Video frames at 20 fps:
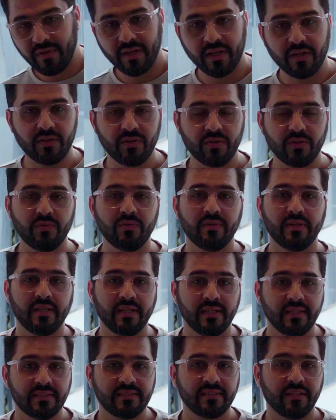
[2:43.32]
we're gonna do
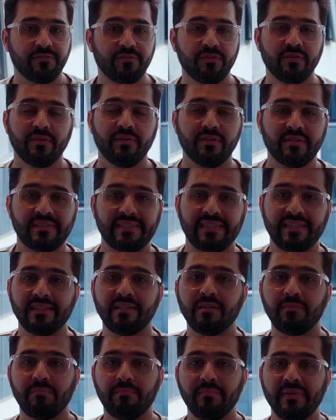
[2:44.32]
is, if you see
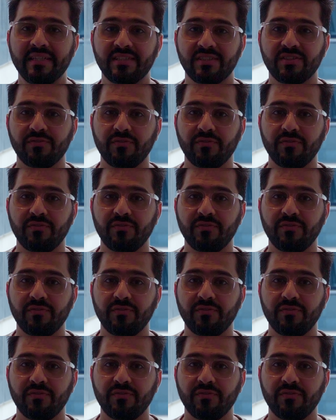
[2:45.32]
the mist